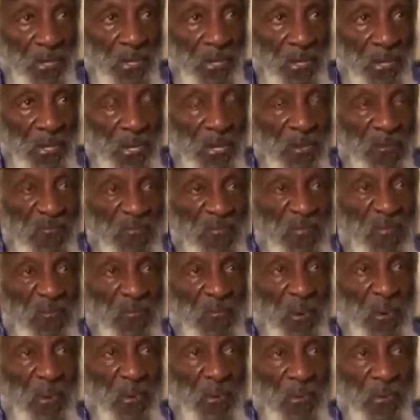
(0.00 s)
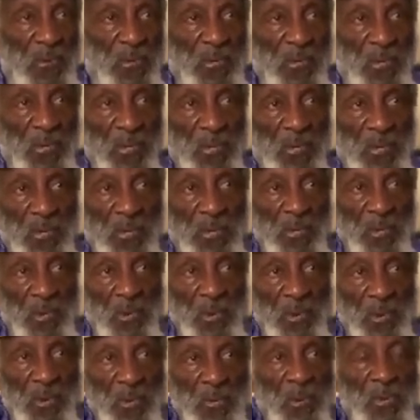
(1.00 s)
and the fifth person
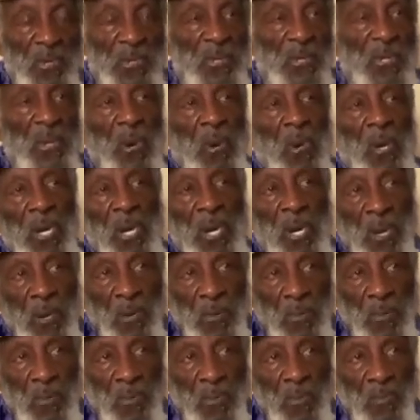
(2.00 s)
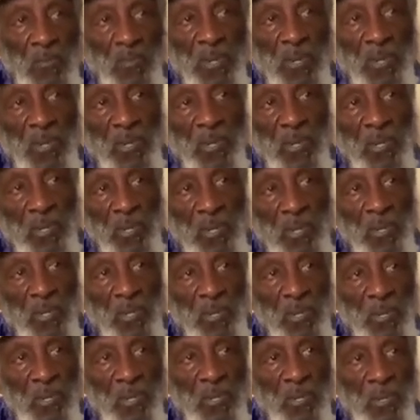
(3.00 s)
was the Carlyle group.
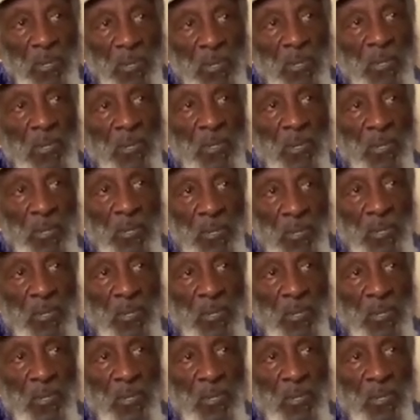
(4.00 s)
Mm.